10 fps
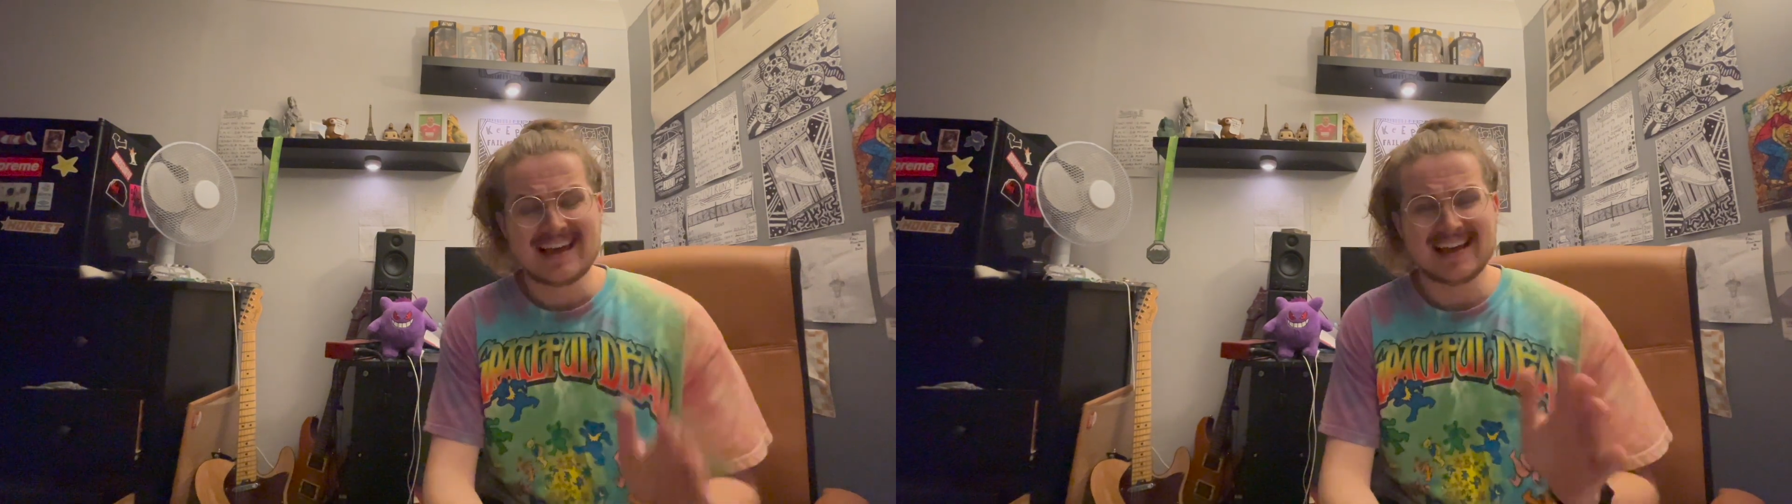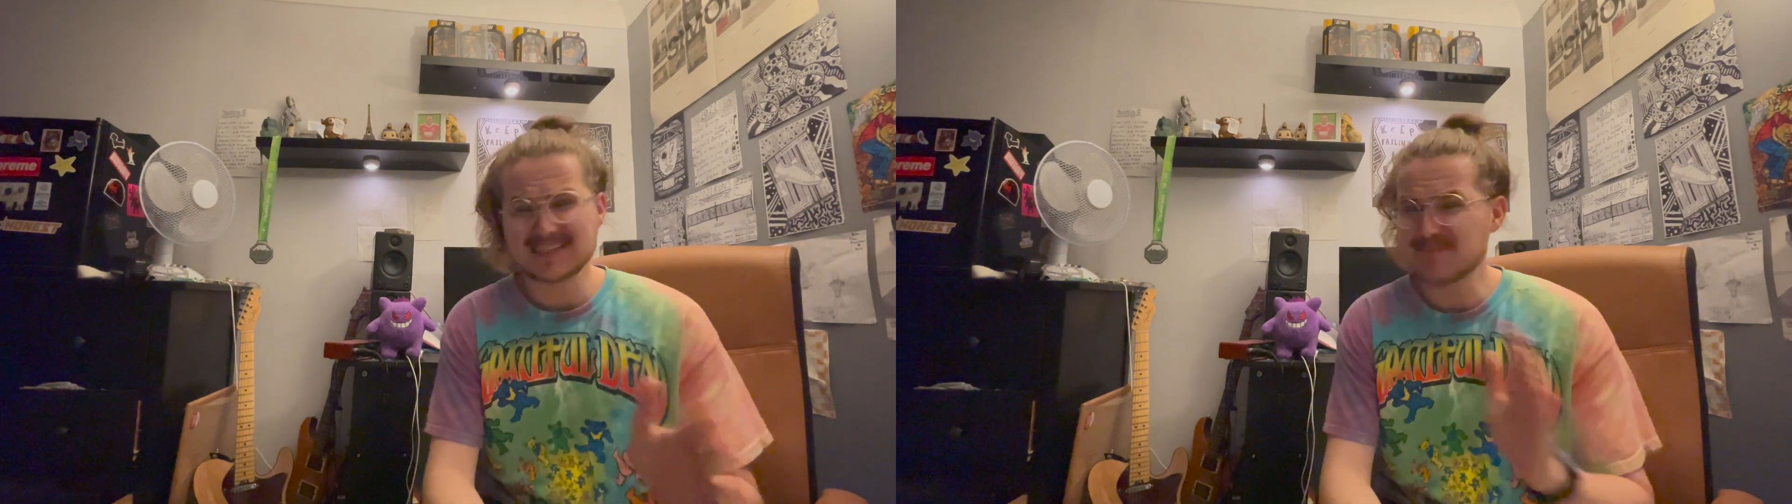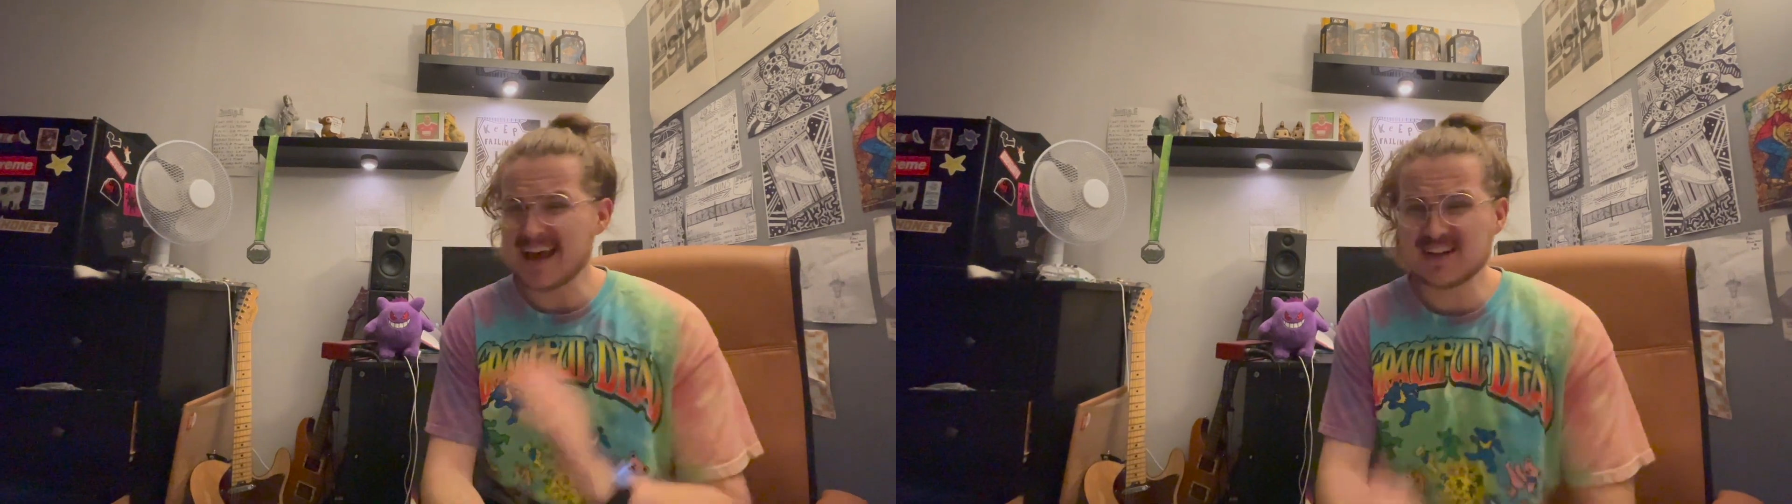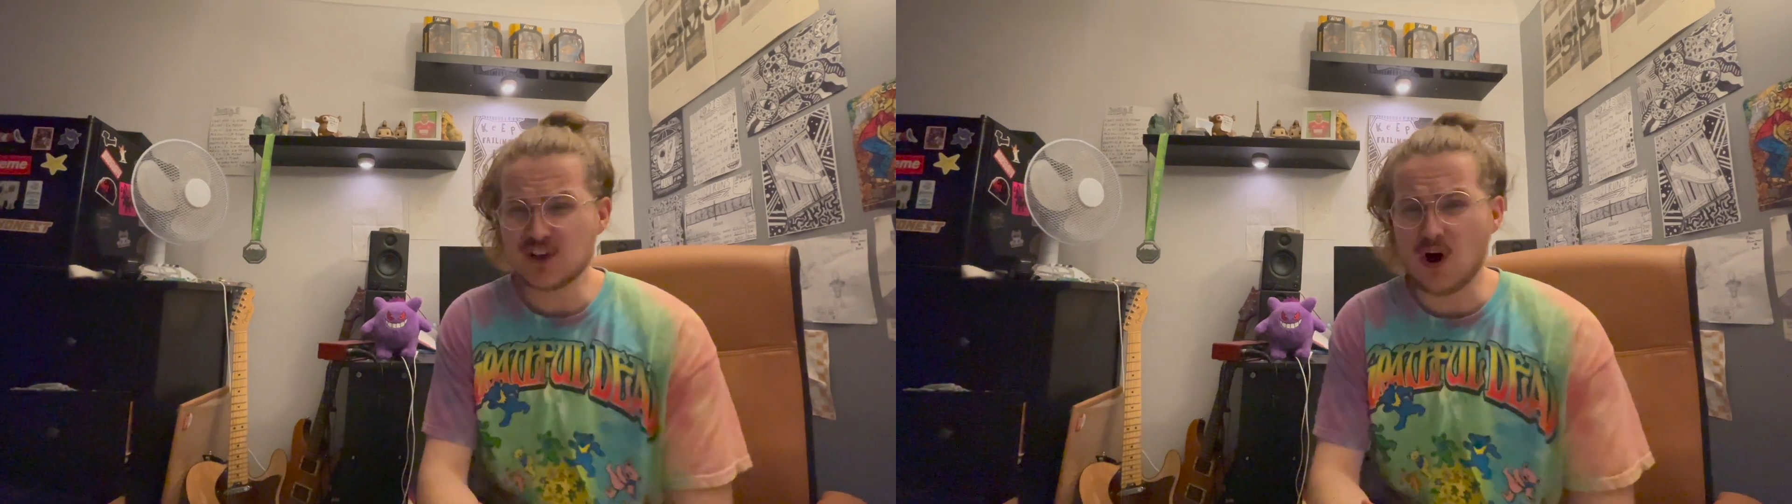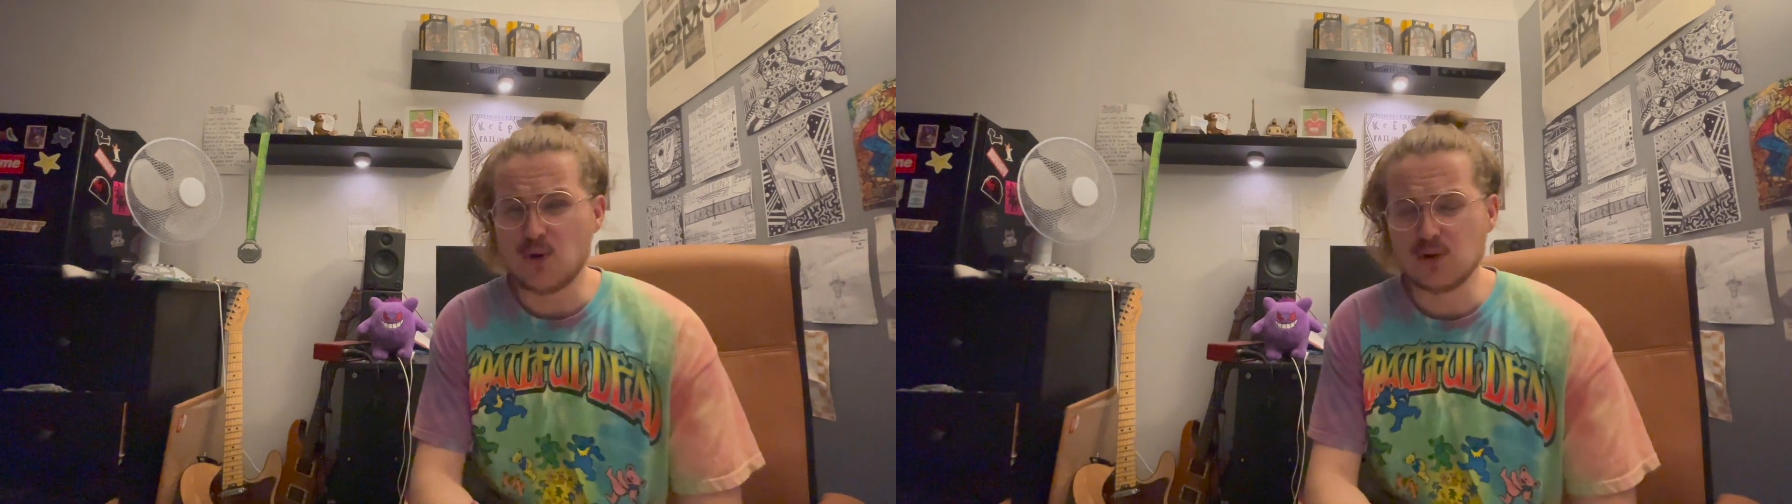his main
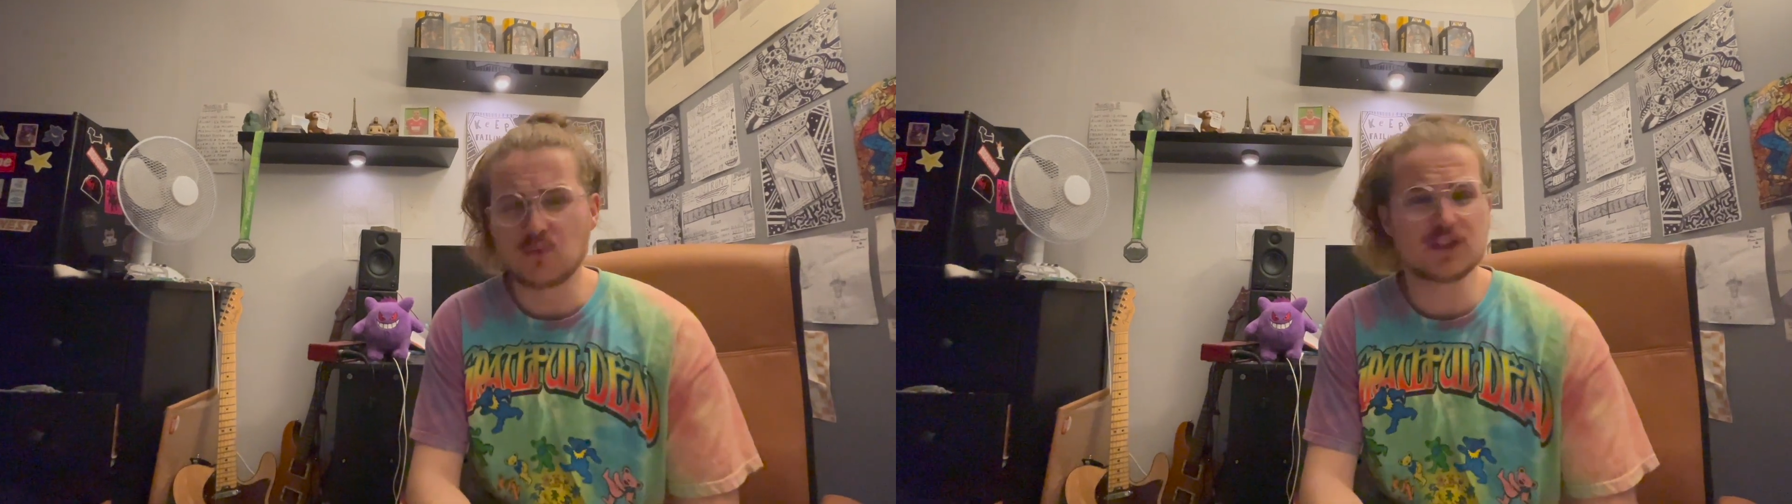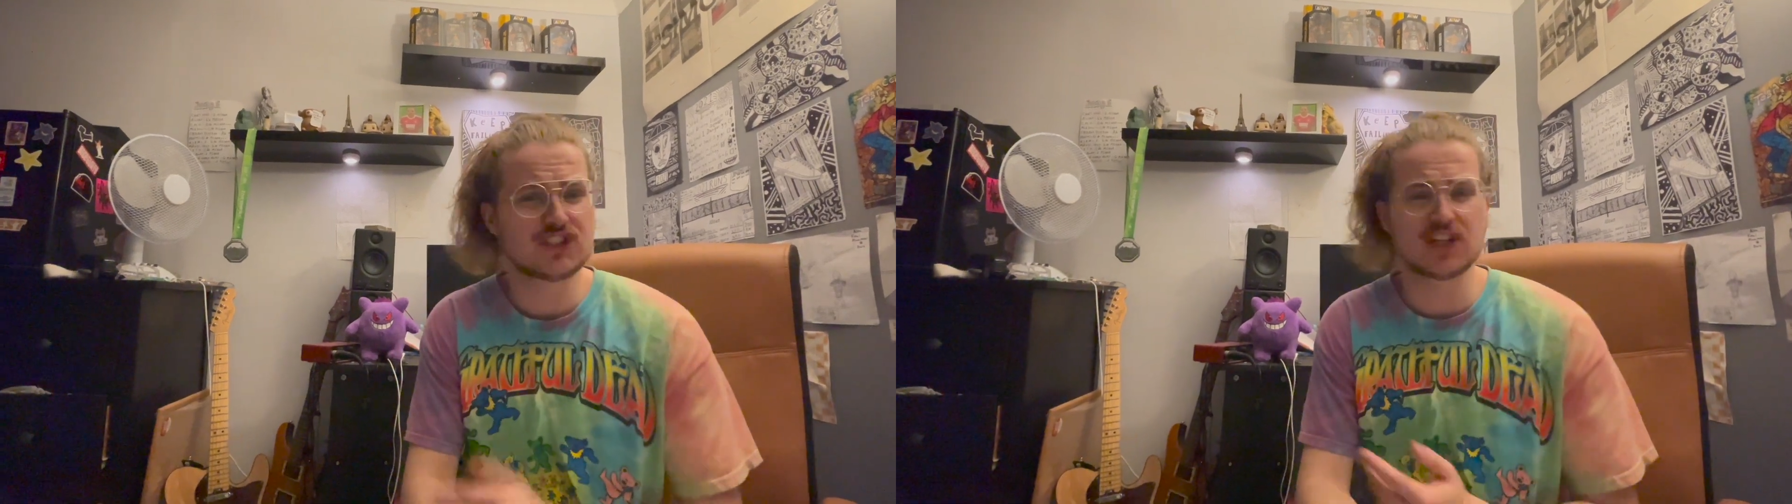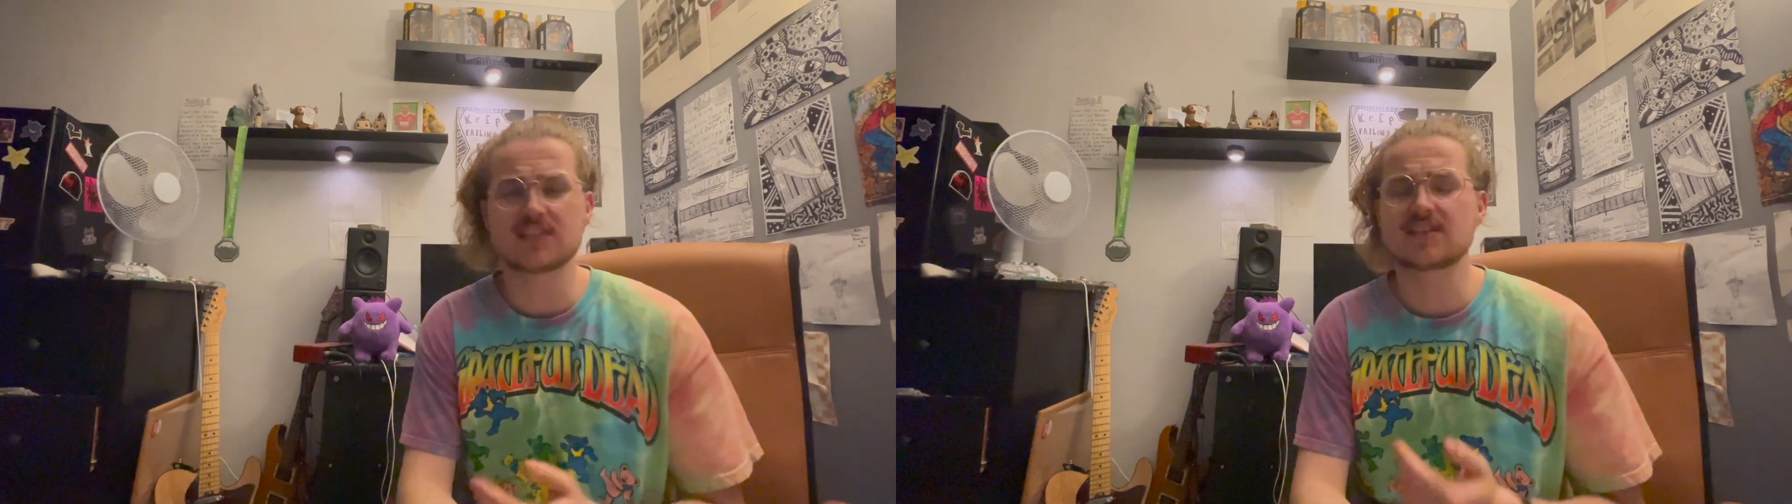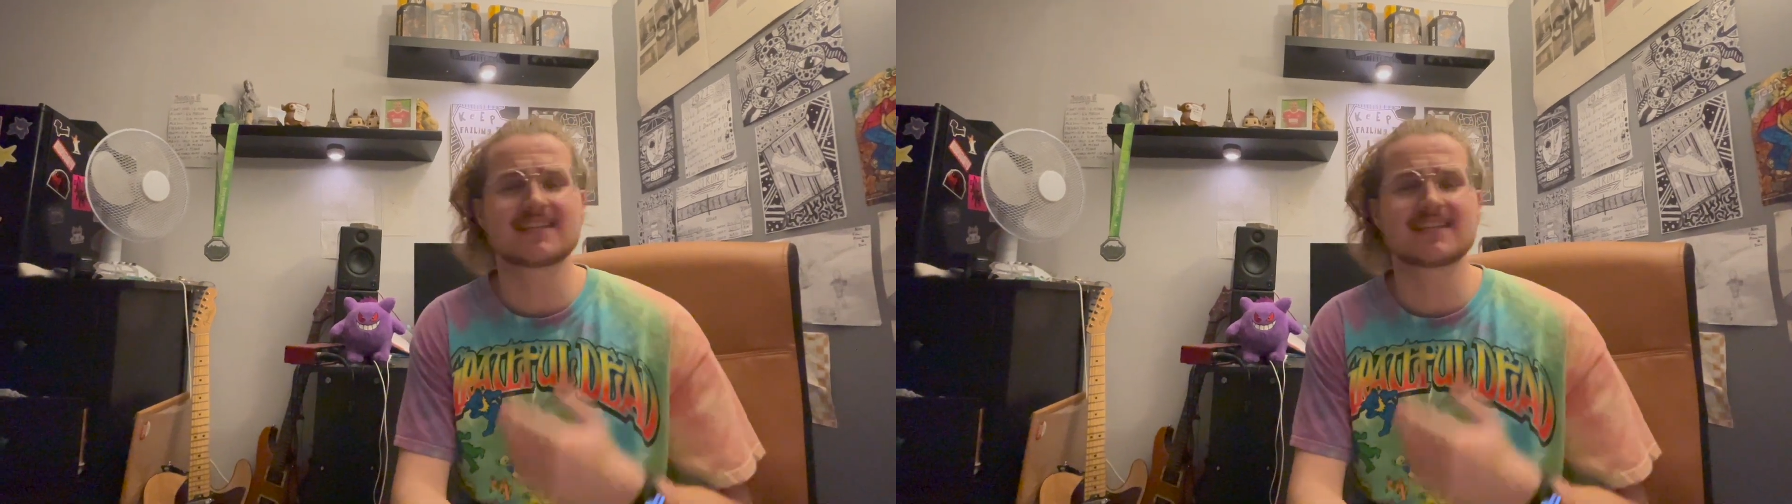goal was just